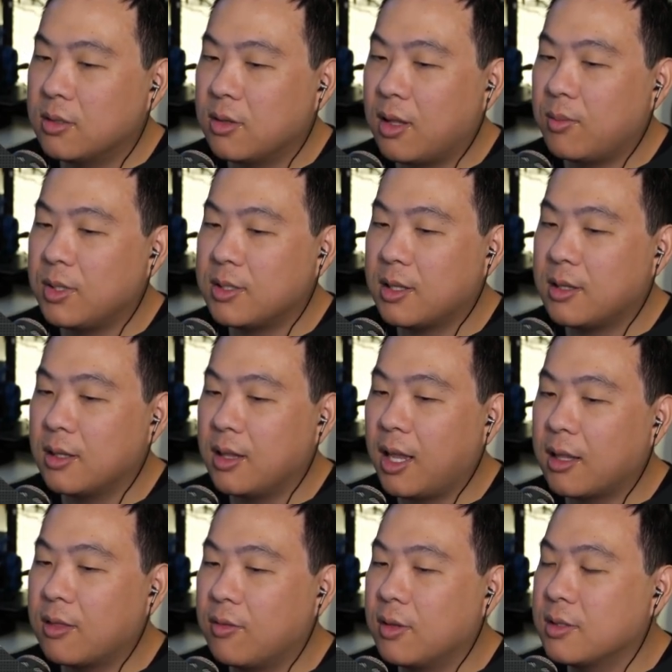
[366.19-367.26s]
So that means that the
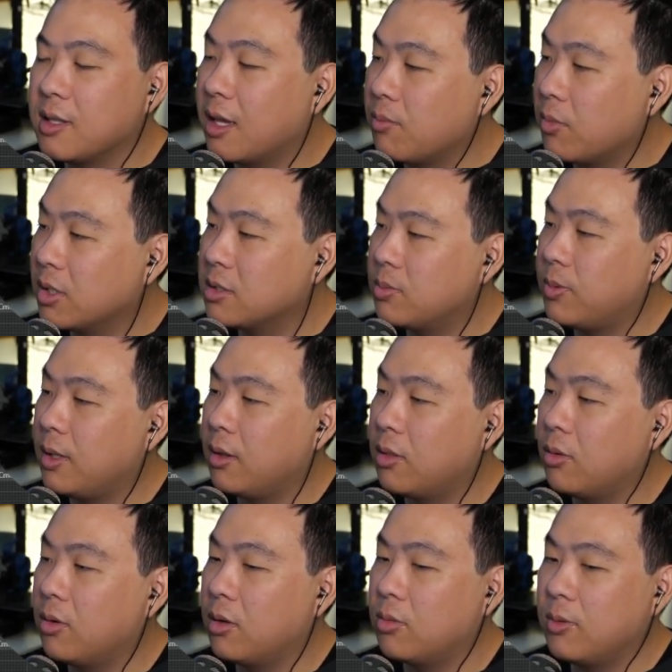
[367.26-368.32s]
length of this line must be
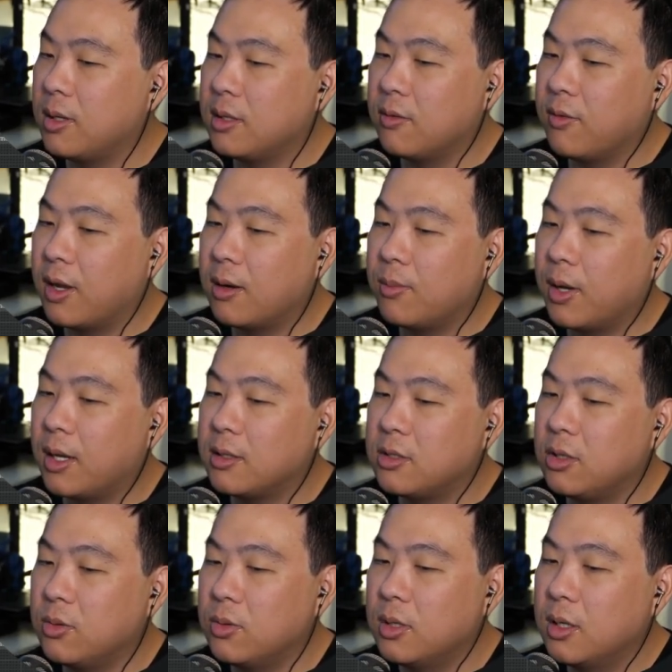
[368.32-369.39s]
33 divided by
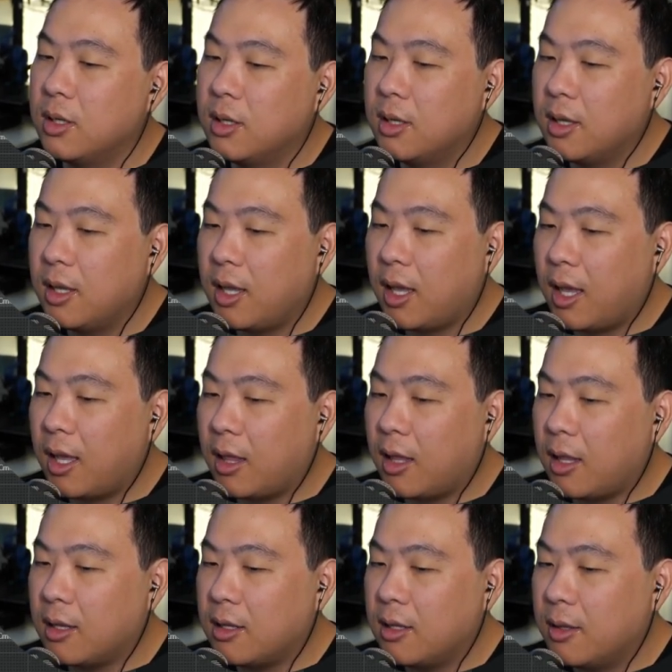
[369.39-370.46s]
2.
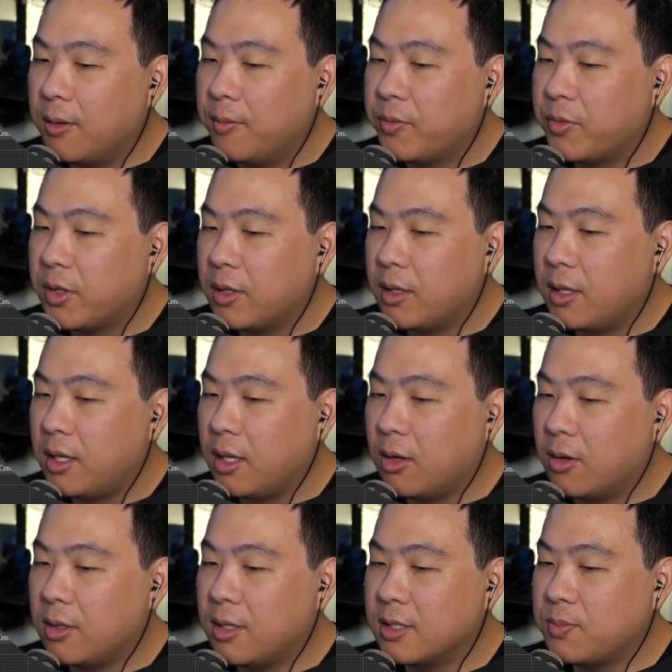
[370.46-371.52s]
And
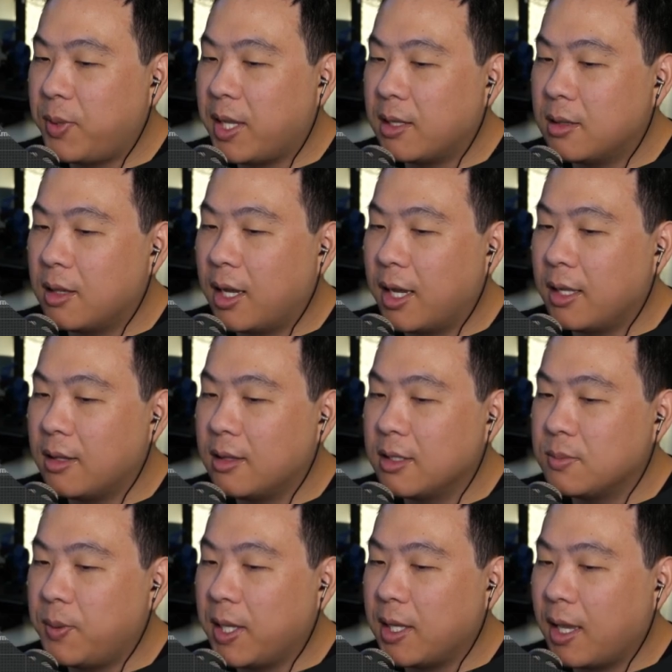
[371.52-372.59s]
here, this pink line, this
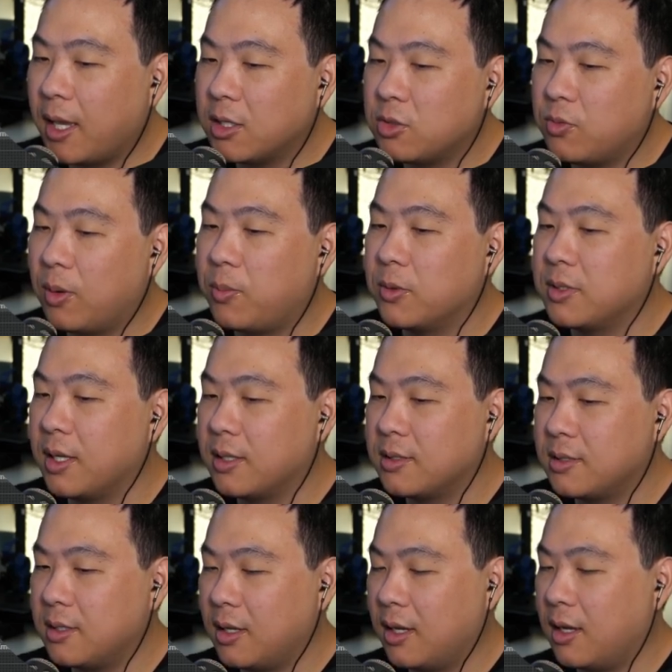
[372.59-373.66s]
pink edge
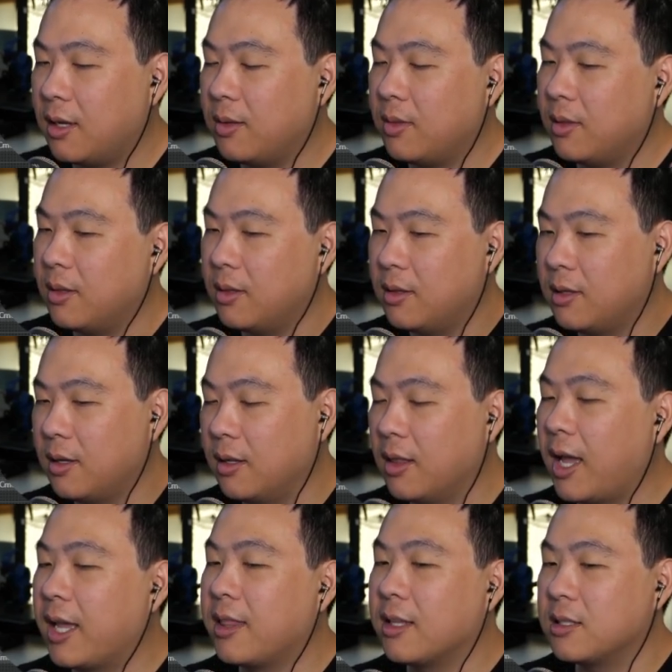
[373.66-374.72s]
represents the
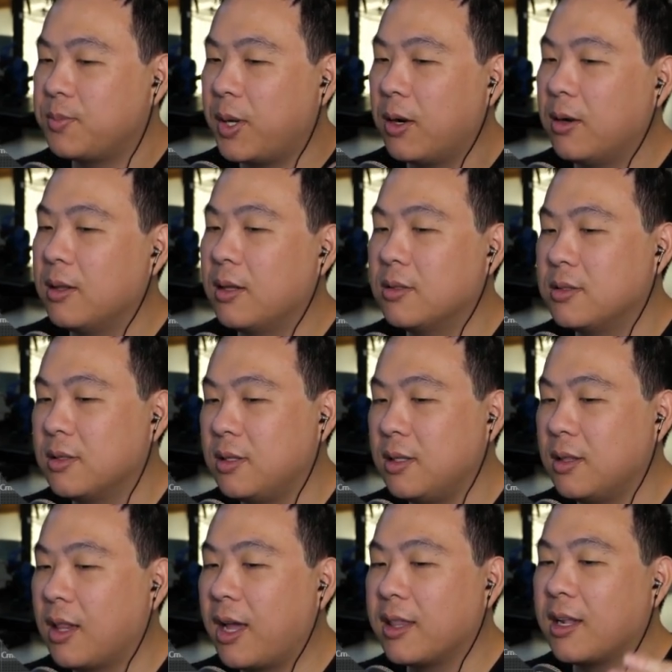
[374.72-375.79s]
line that's parallel to the
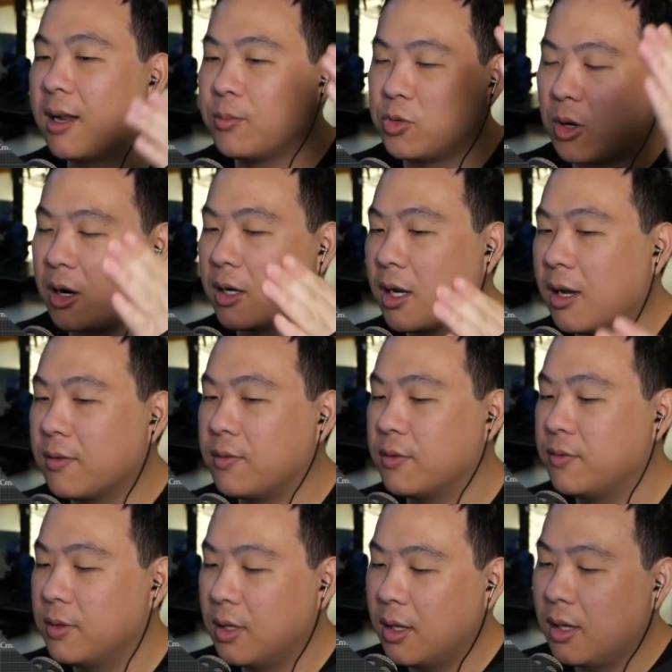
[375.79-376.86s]
line that I'm drawing off of.